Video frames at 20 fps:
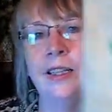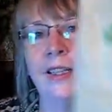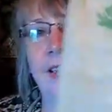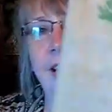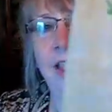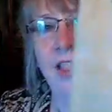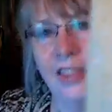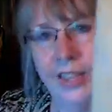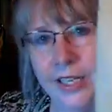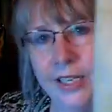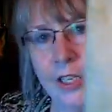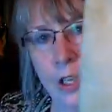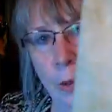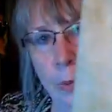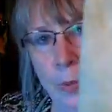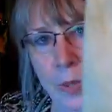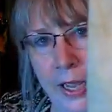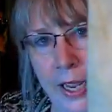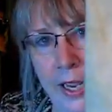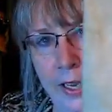The thistle
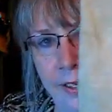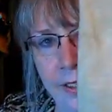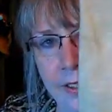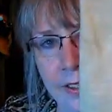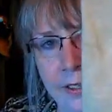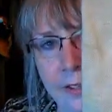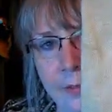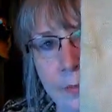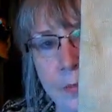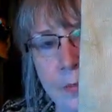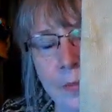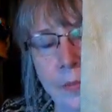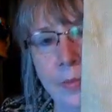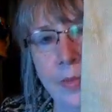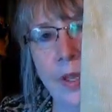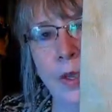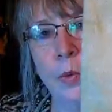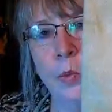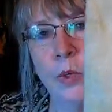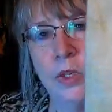plant
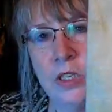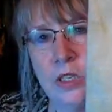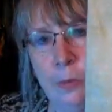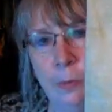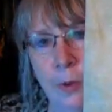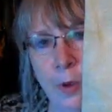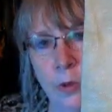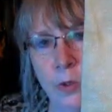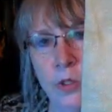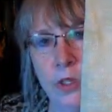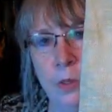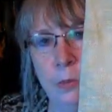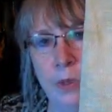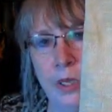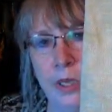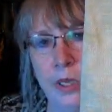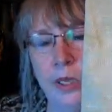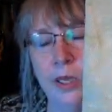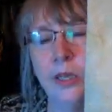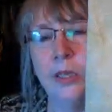was supposed to
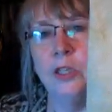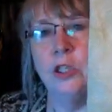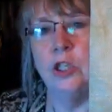be